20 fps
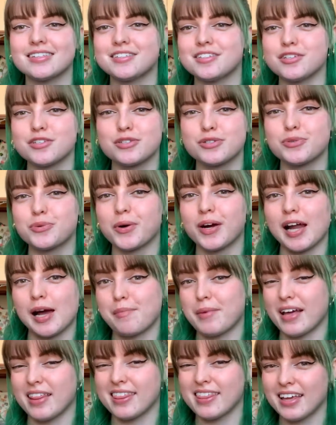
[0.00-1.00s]
just were not
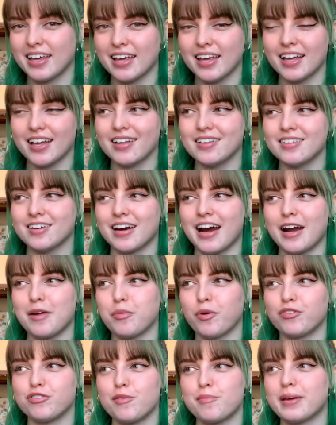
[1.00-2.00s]
my thing. They're kind of more
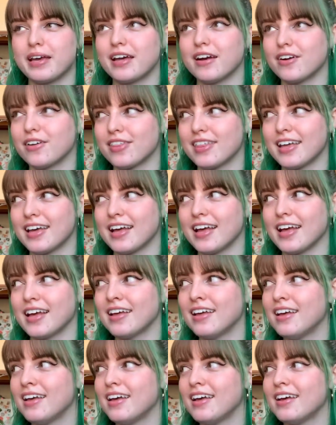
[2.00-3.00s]
of a beginner thing.
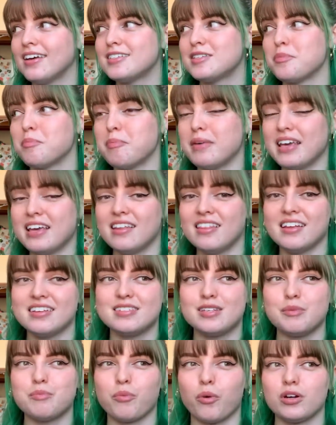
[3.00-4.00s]
To me, they
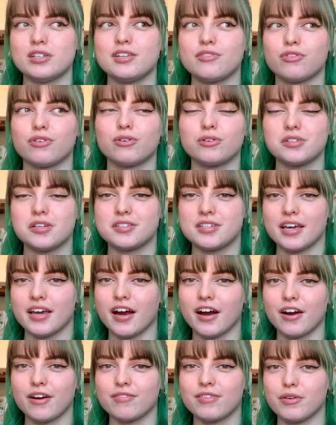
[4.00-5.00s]
seem more difficult to take
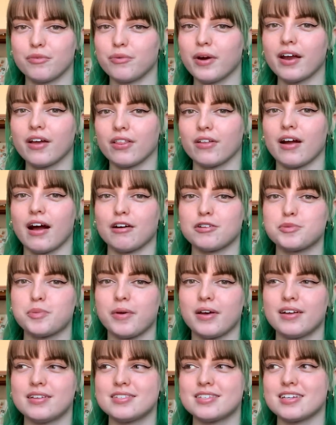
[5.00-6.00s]
care of than regular
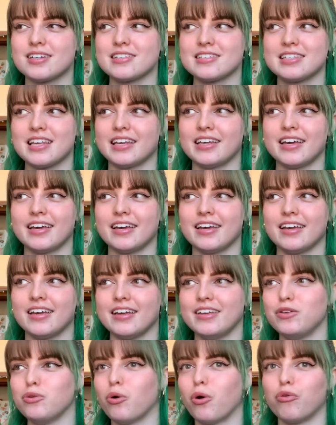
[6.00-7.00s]
houseplants, because like
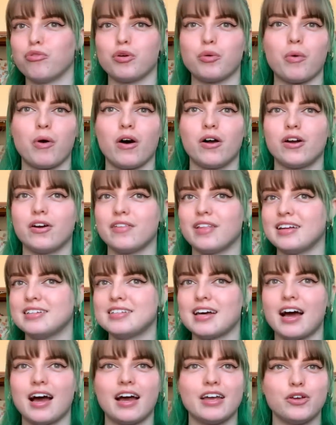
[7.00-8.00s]
you overwater, they
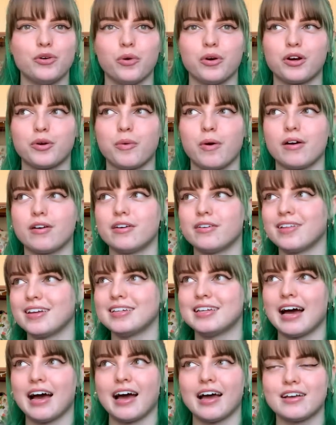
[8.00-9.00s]
die, you underwater, they
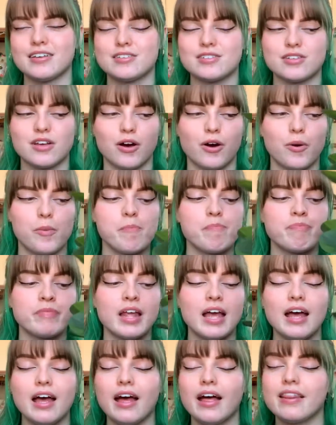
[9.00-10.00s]
die. So
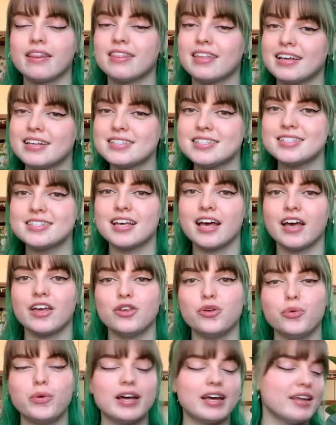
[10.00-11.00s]
this,
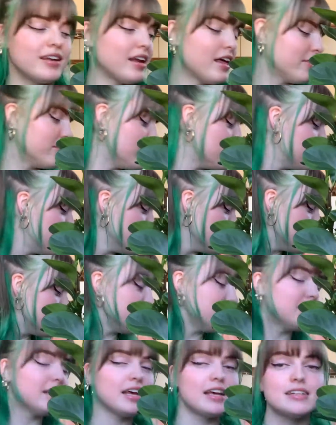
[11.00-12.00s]
you get the
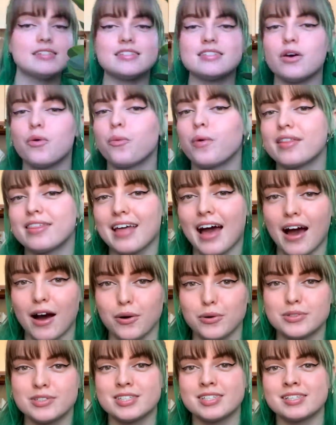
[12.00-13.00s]
juiciness
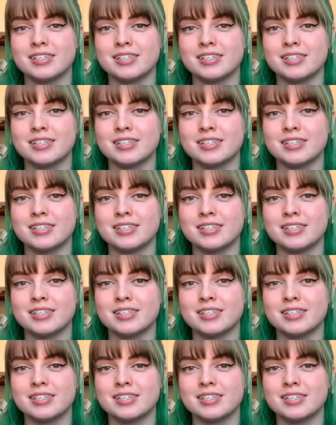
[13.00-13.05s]
without